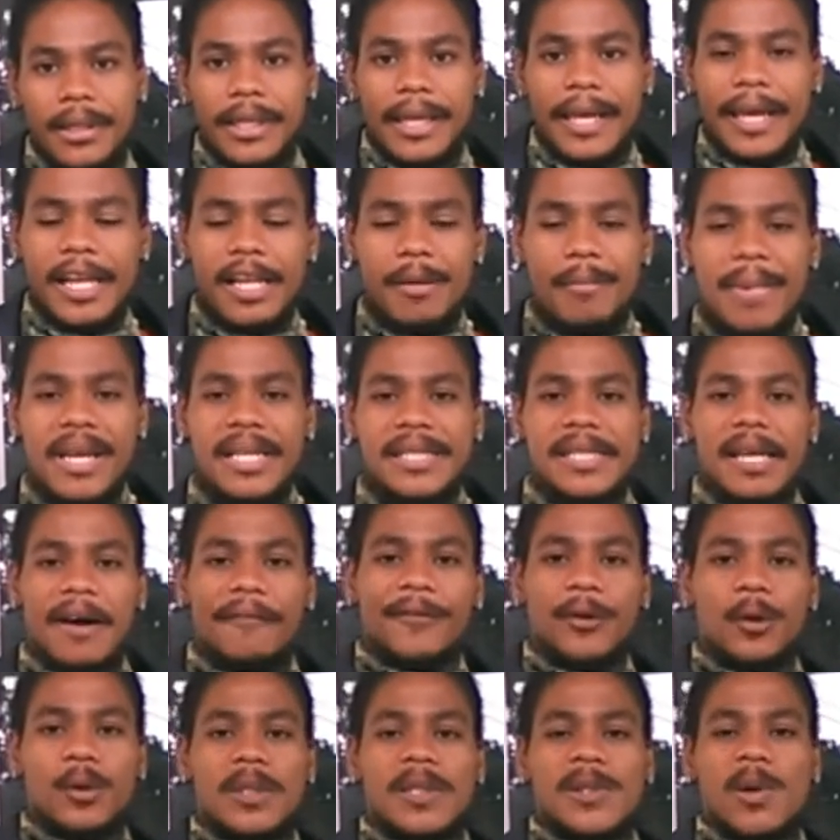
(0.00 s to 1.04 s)
The enemies
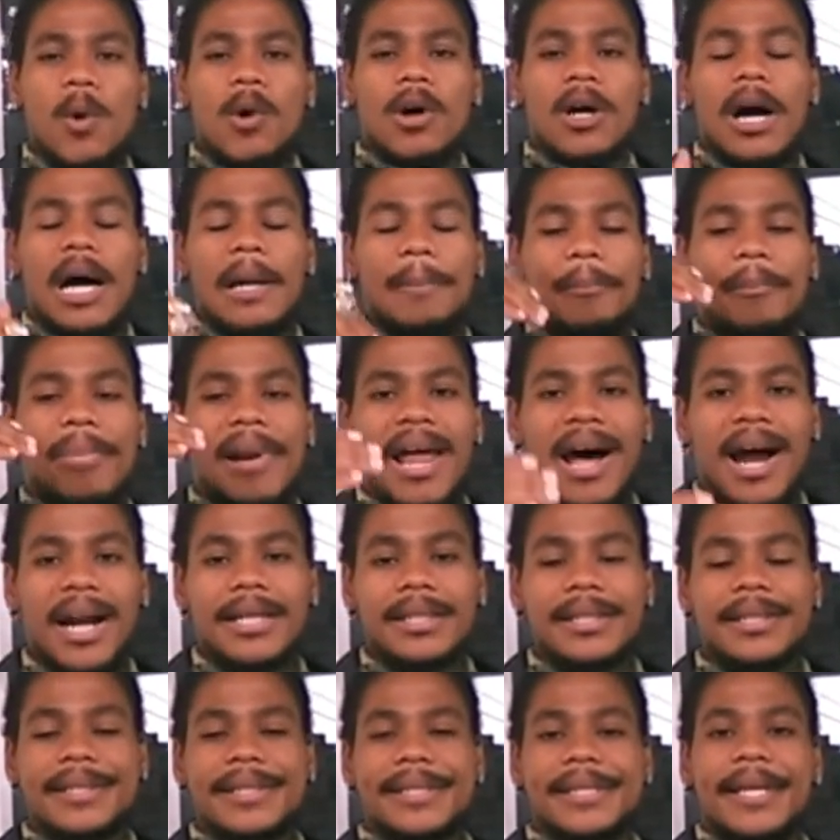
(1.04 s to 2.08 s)
of you so-called
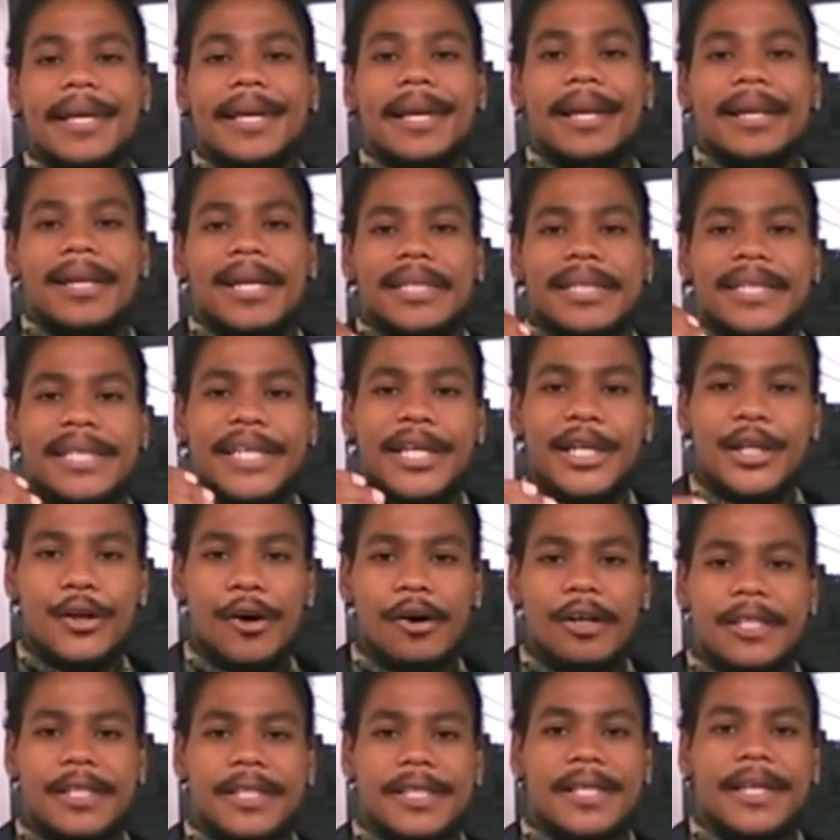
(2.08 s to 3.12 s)
blacks,
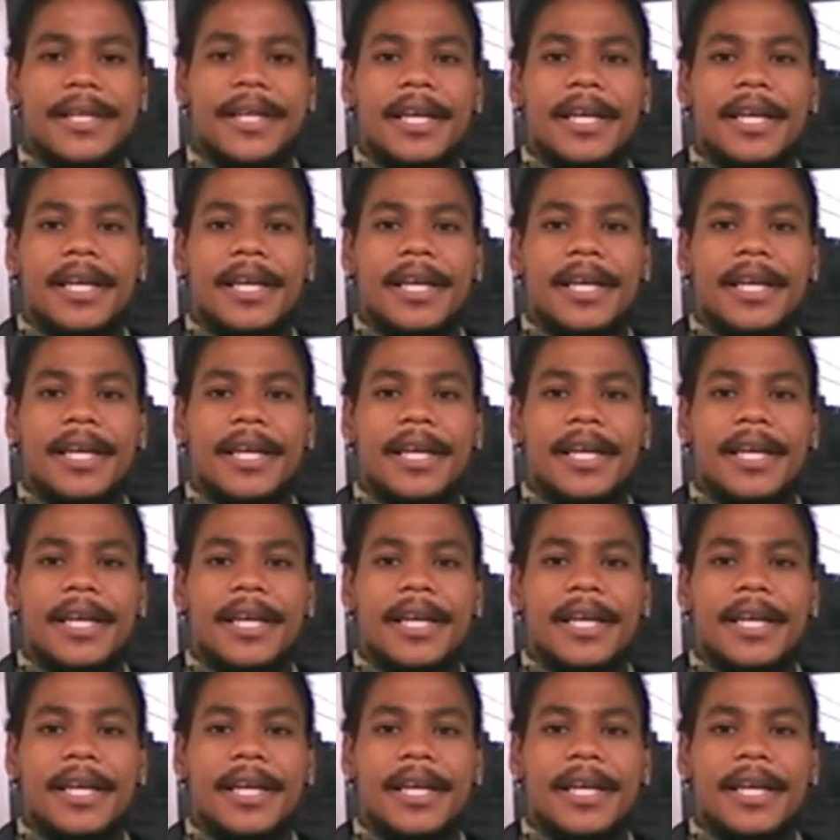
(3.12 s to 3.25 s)
Latinos,